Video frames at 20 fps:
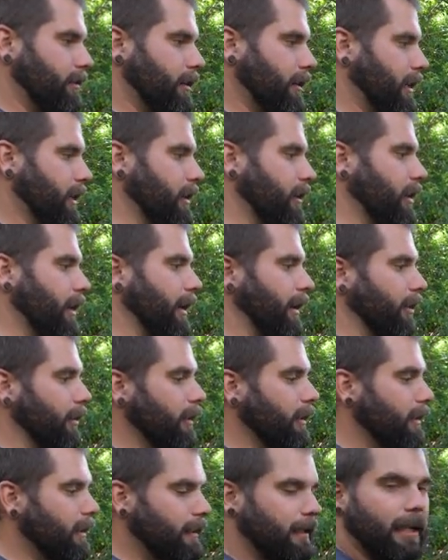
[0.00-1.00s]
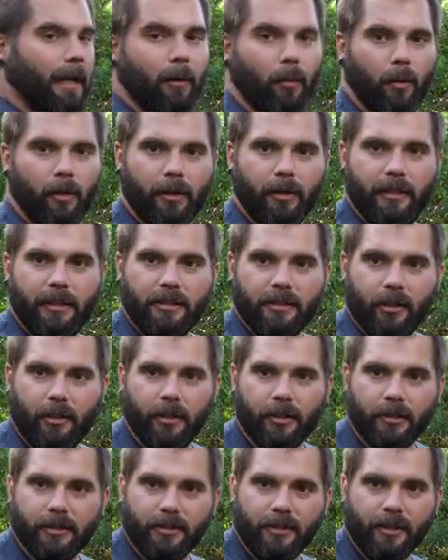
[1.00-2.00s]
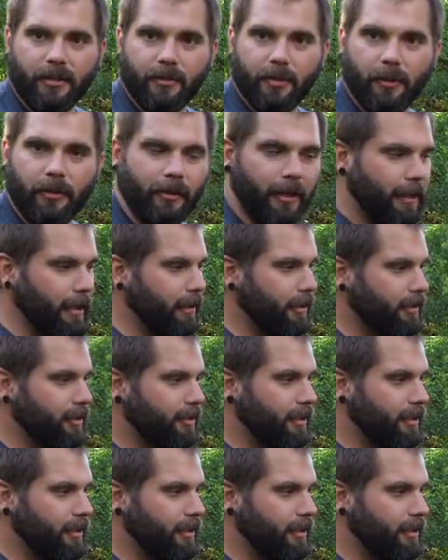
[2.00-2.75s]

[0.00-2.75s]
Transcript: a gear hanger. Now one of these hooks, this one right here,